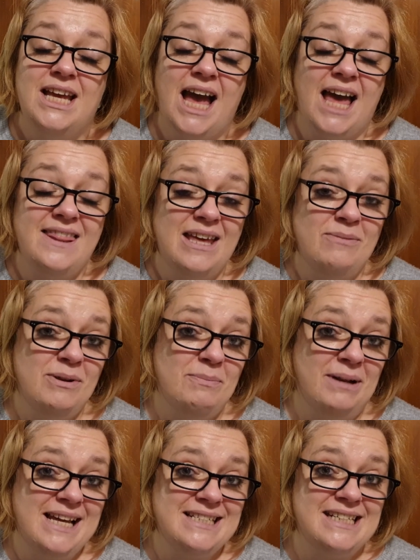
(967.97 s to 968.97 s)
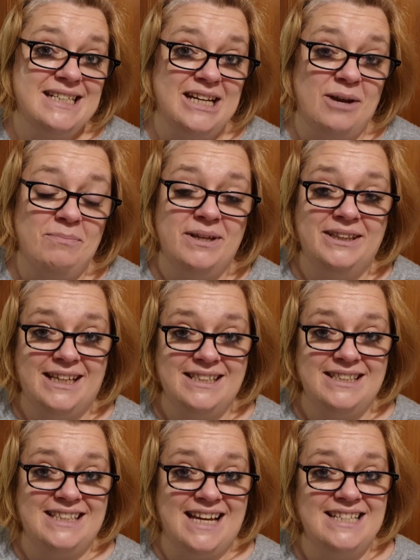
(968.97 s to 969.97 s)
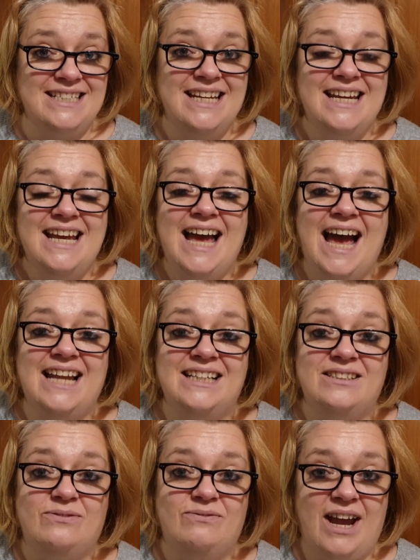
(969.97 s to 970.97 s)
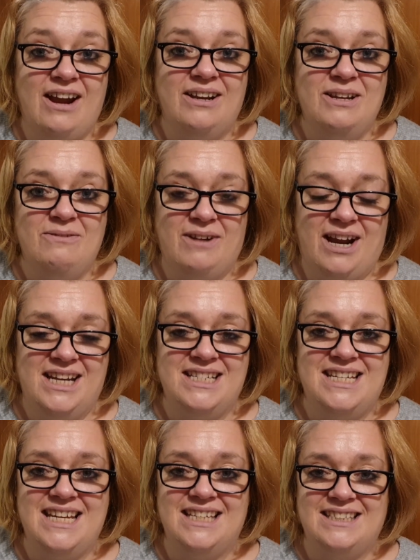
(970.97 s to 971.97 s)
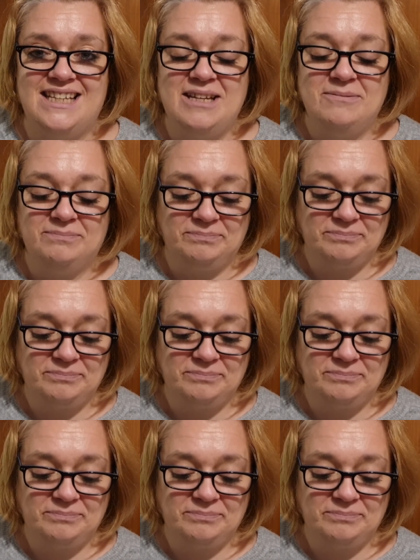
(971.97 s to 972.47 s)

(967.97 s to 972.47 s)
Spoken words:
And then we blended it up, and that's that. And it's very, very tasty.